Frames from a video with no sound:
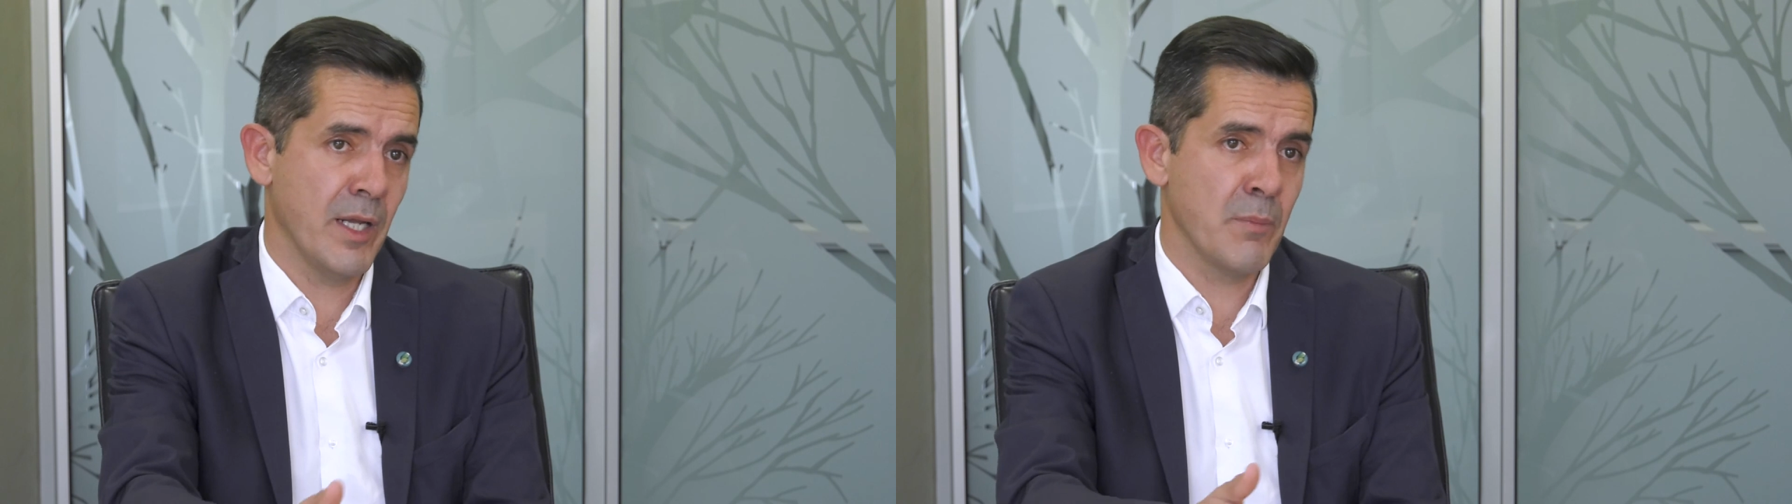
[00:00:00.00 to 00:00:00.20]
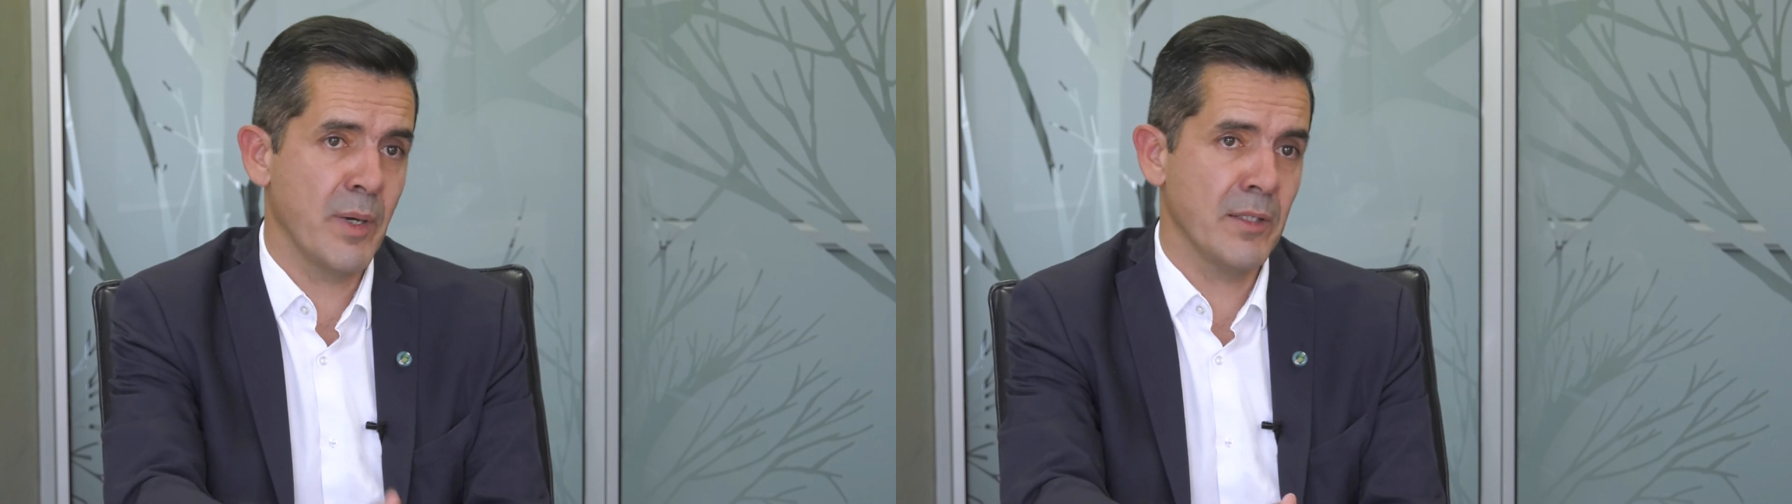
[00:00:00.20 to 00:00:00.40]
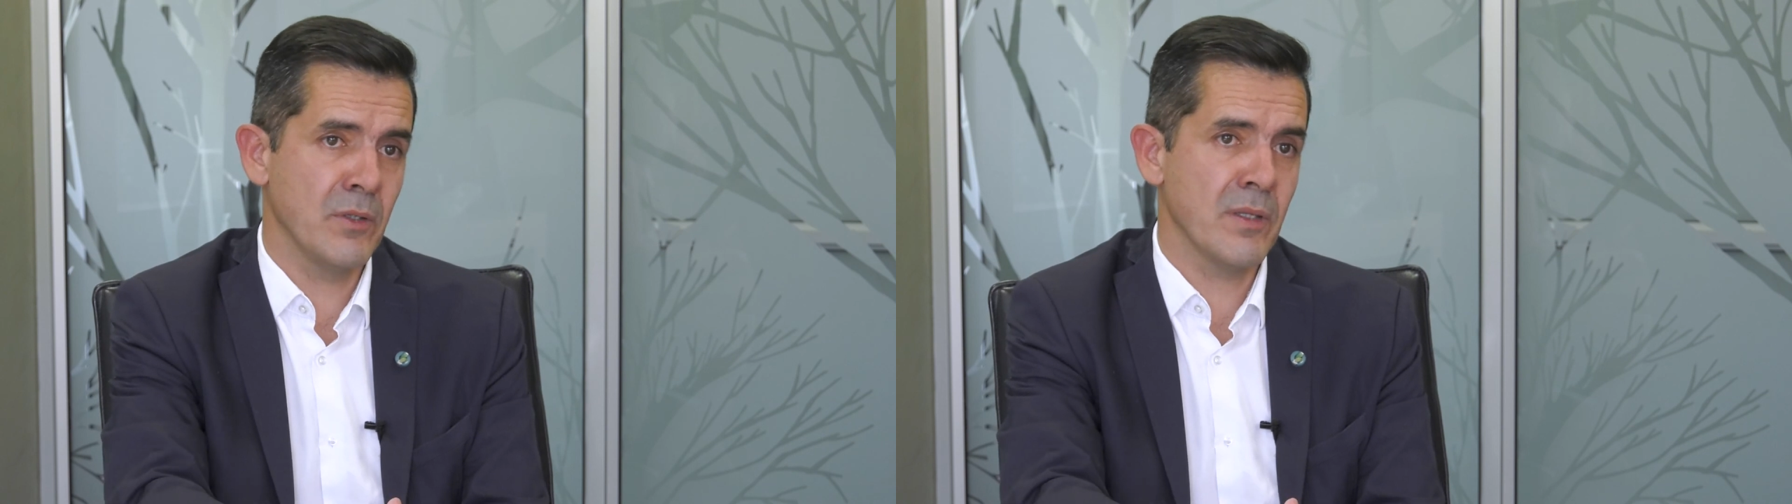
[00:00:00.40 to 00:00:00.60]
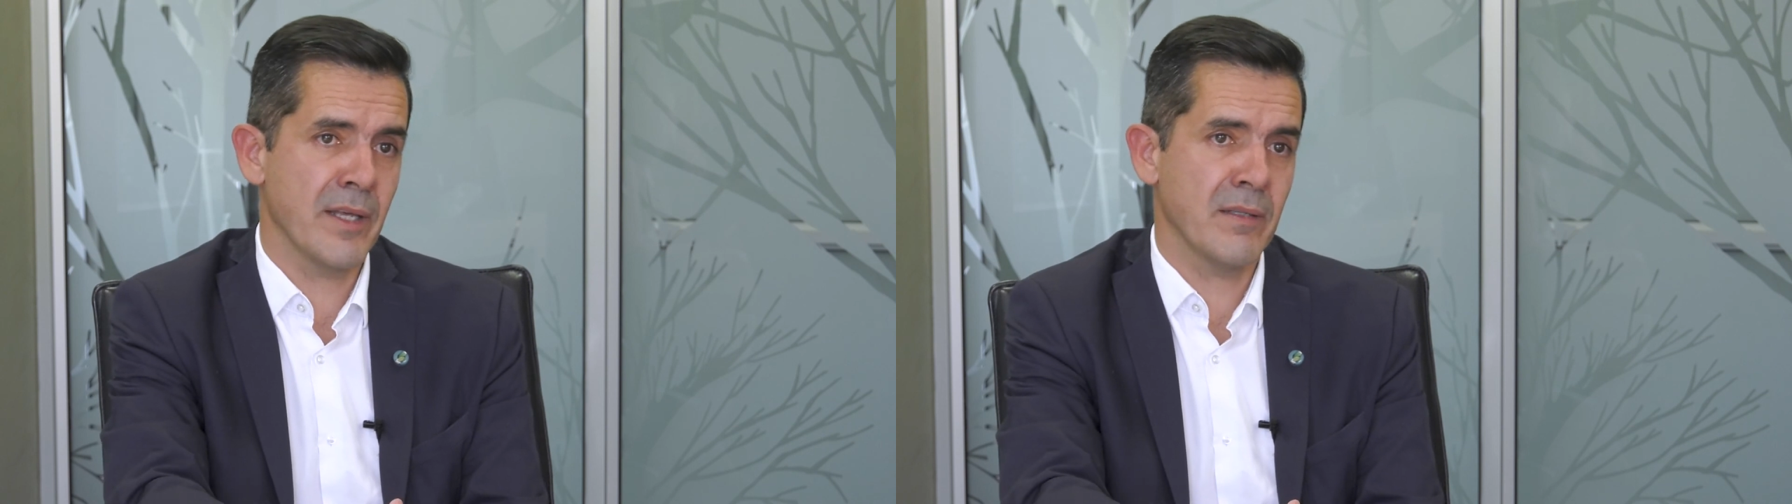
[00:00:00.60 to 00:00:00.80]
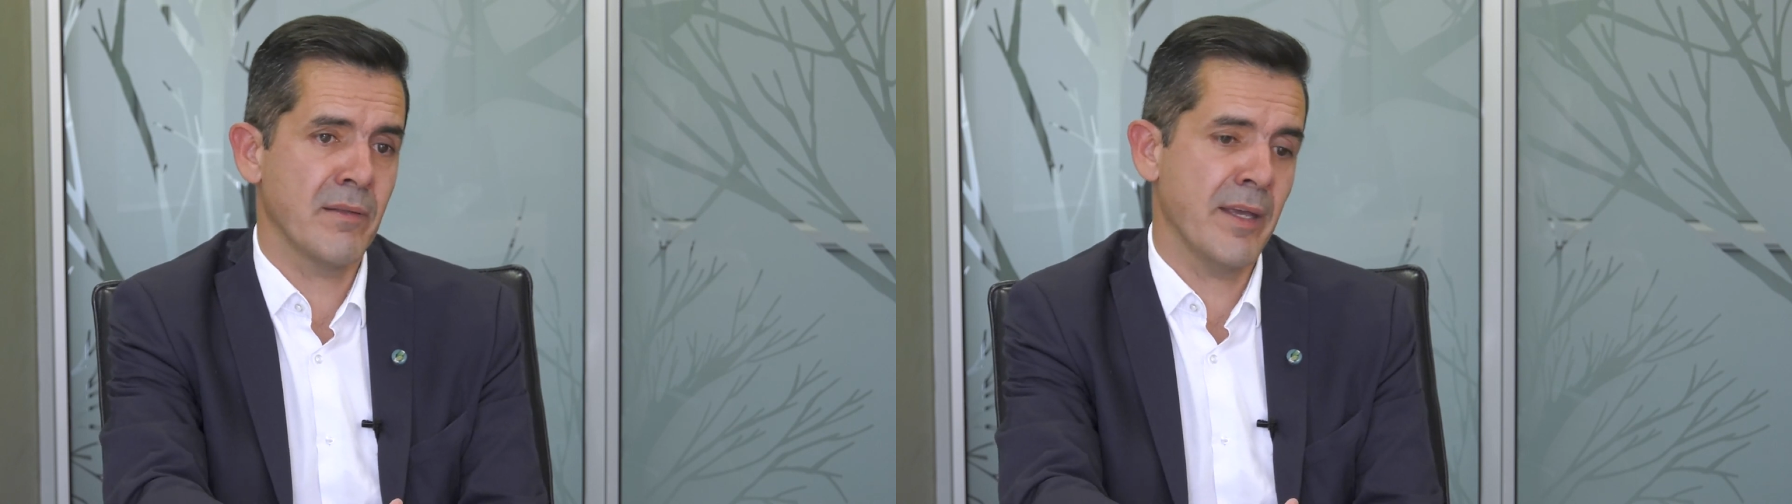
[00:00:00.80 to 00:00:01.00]
and by doing
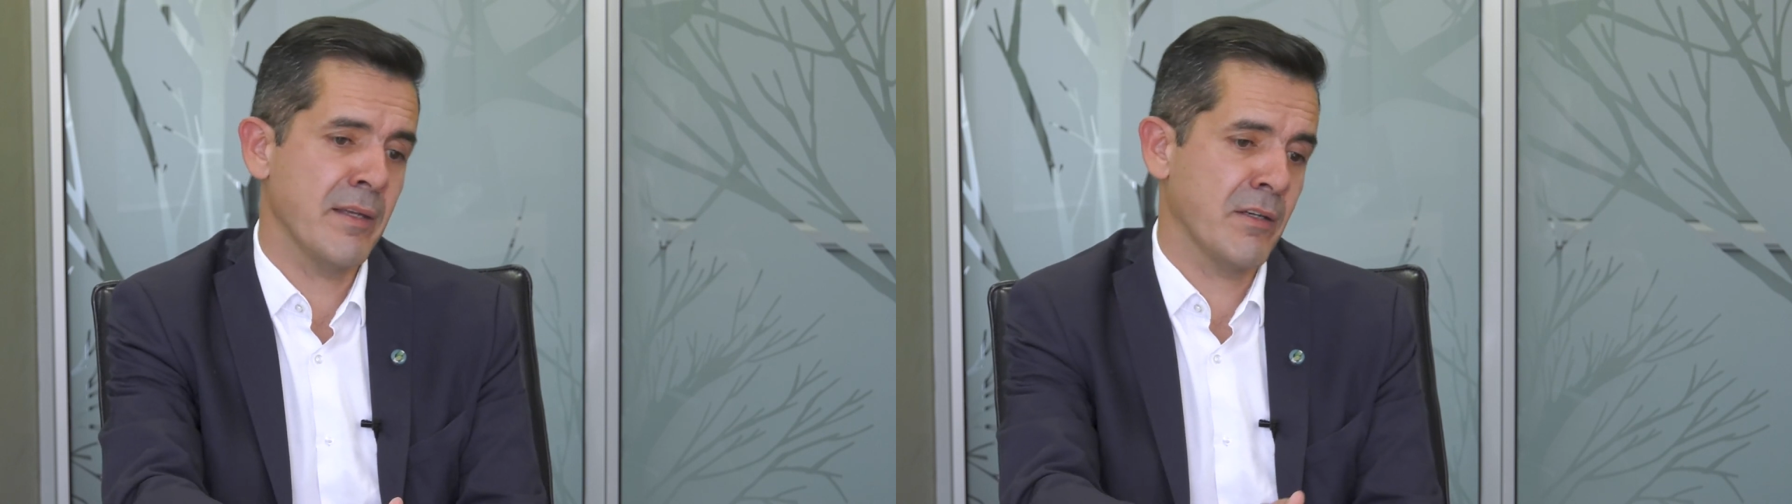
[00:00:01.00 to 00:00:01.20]
that they